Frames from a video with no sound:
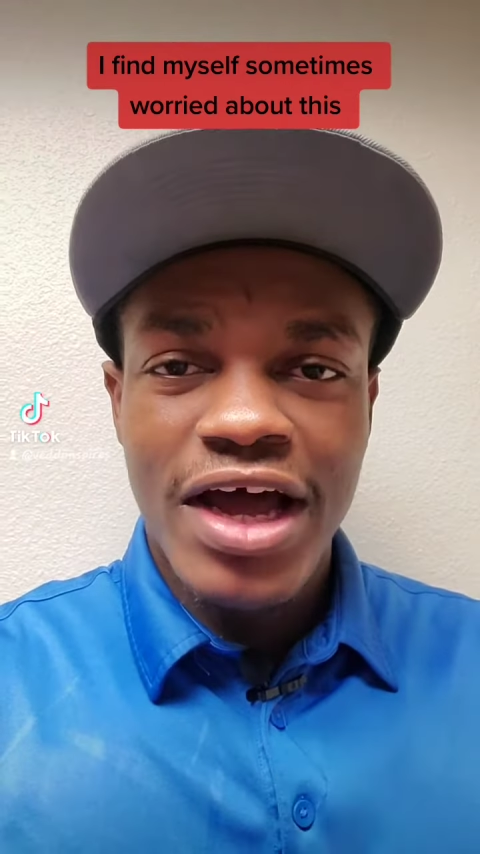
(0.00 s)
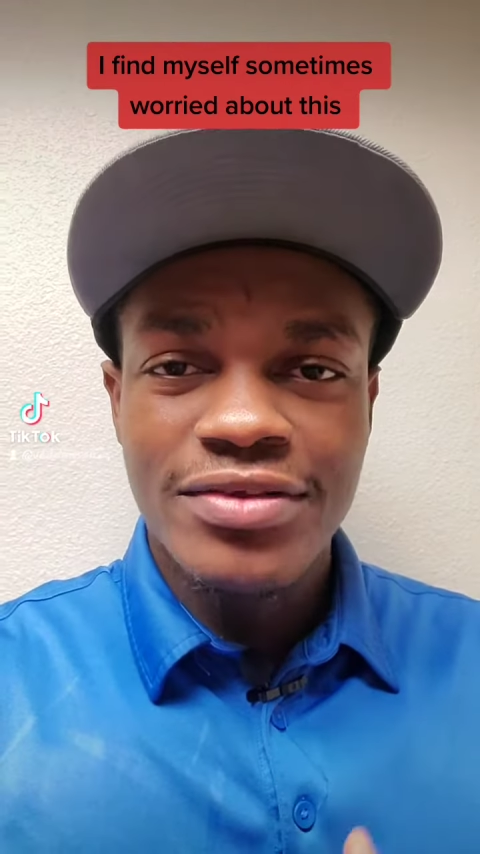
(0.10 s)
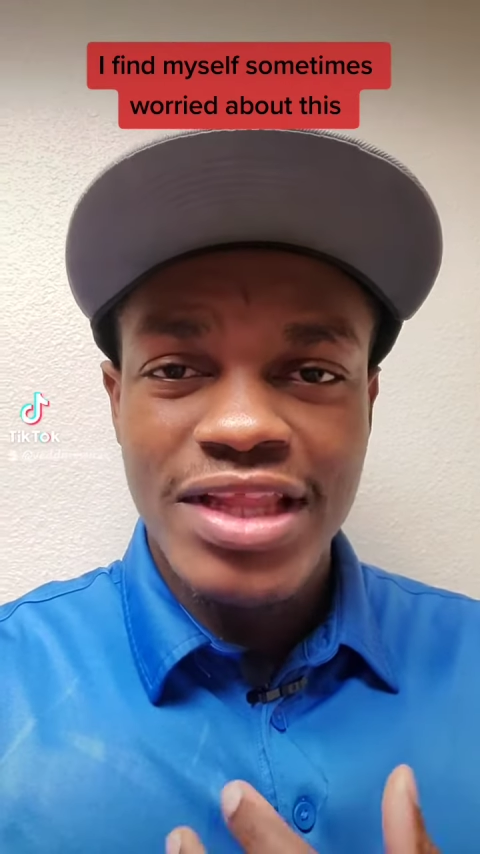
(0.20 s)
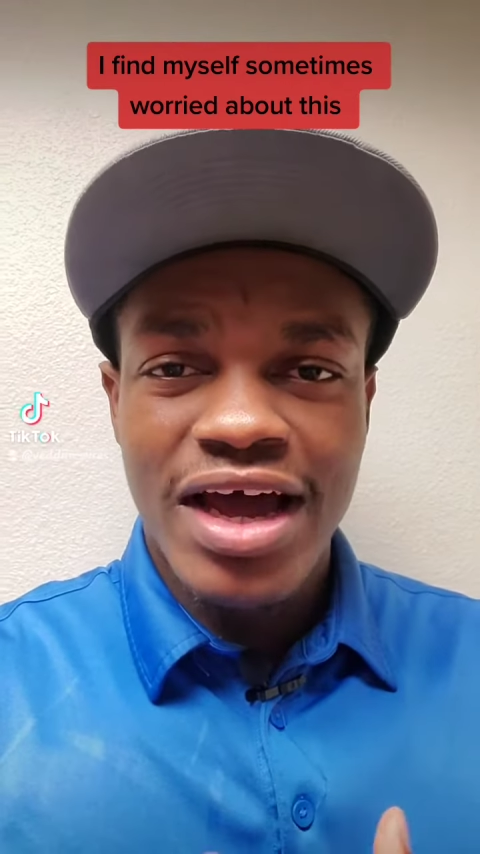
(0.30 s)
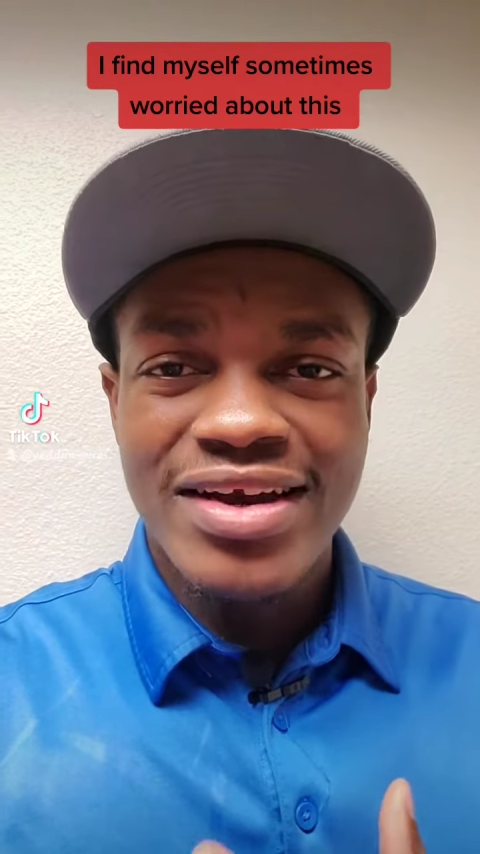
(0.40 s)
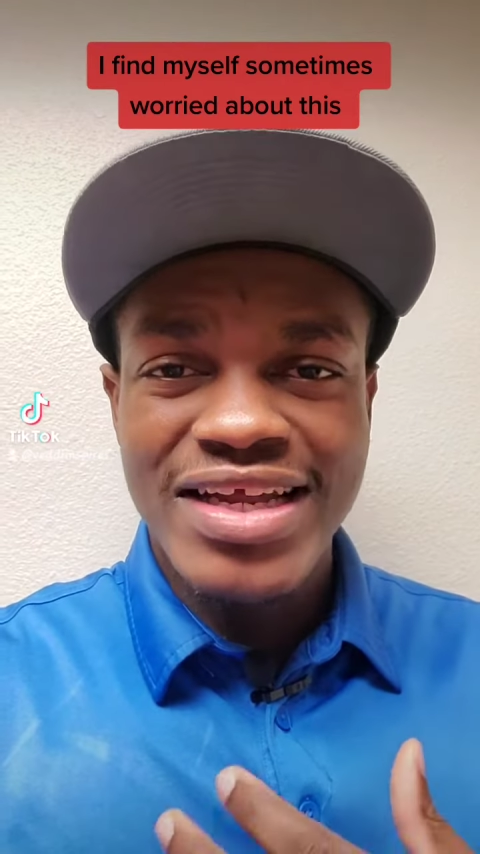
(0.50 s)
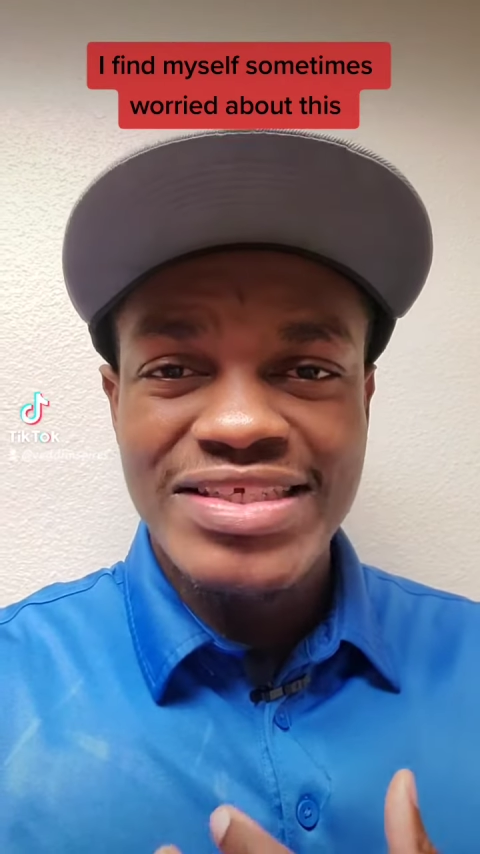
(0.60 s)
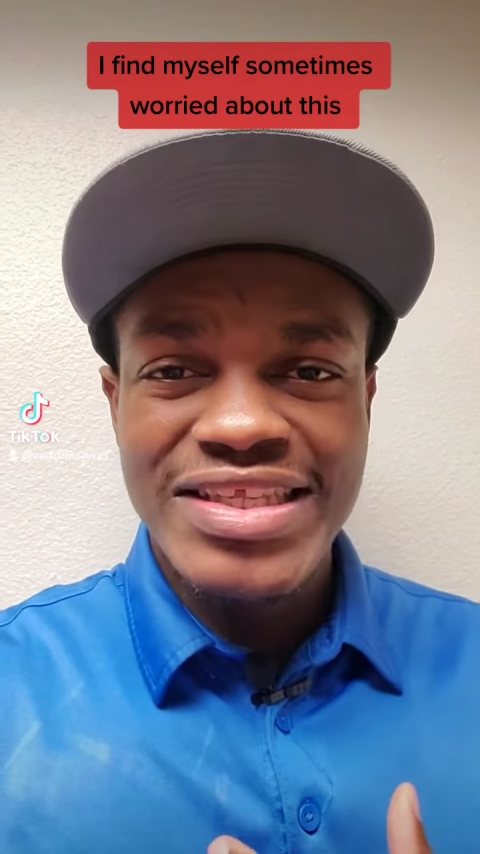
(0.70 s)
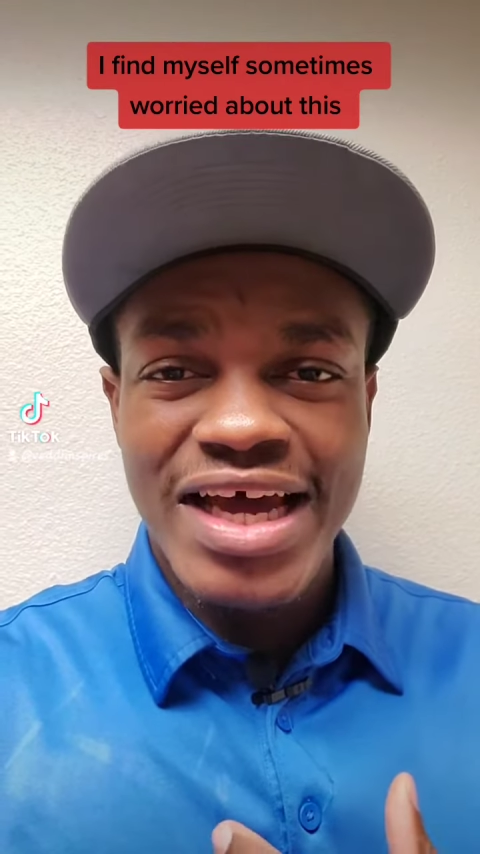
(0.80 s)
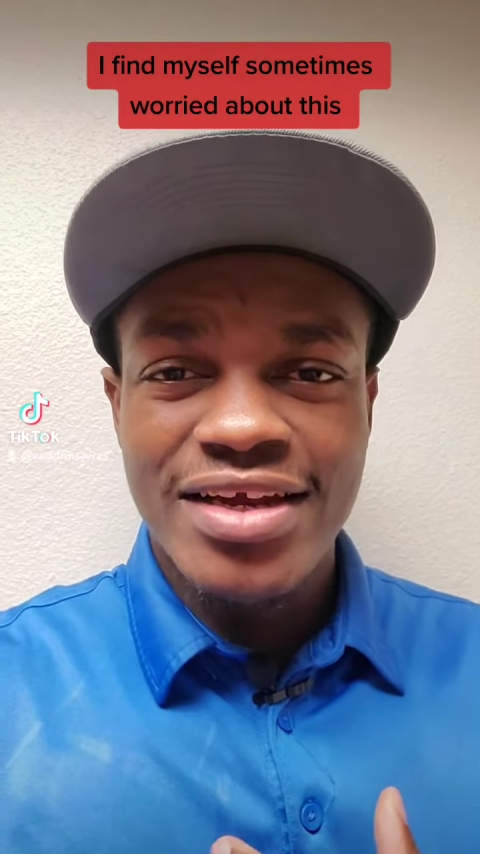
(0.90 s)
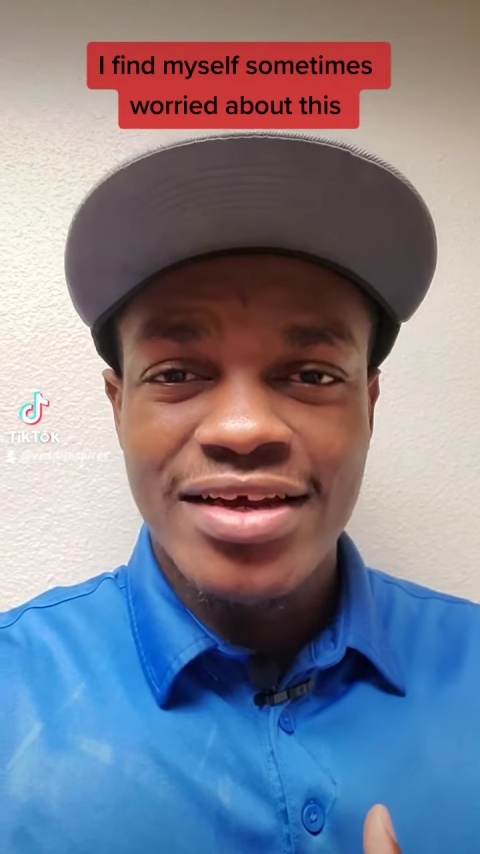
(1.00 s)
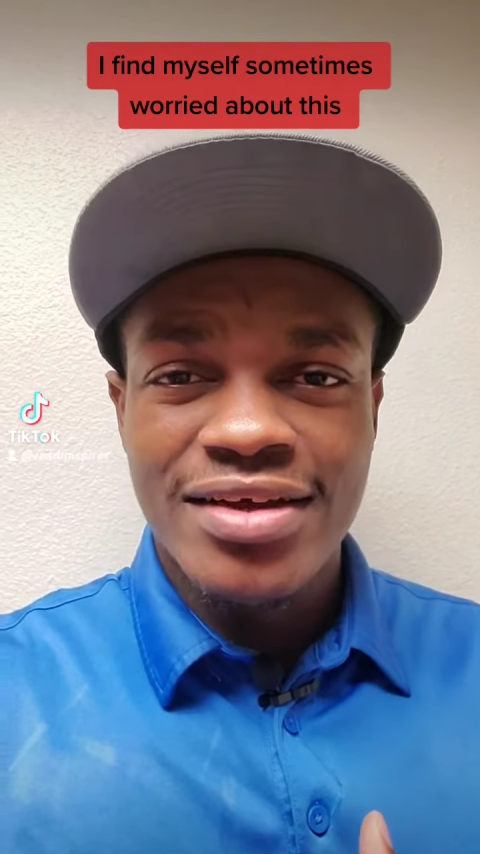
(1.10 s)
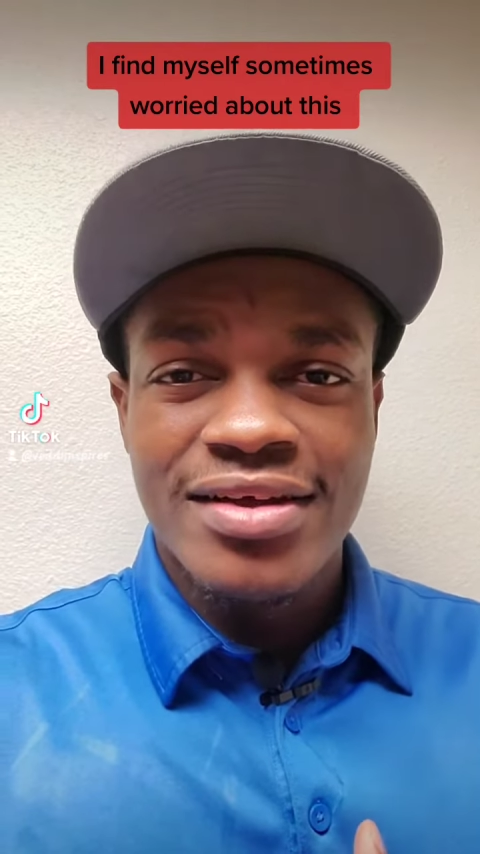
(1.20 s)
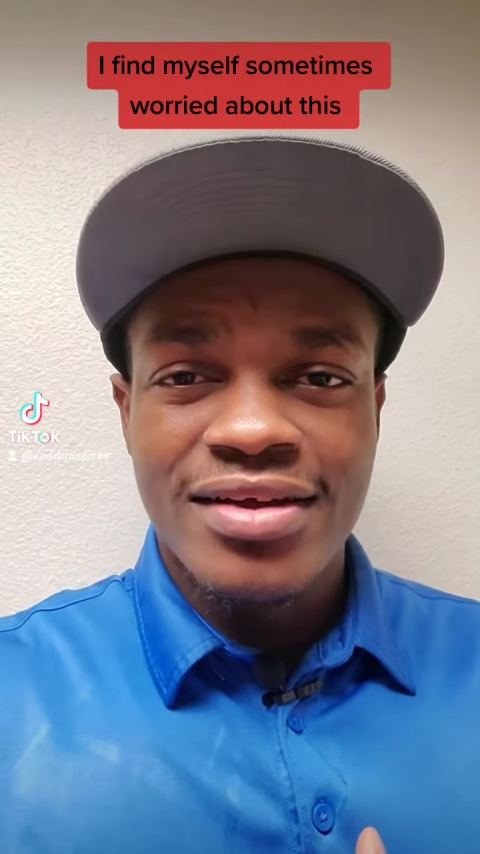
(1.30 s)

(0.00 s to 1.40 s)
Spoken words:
found out is that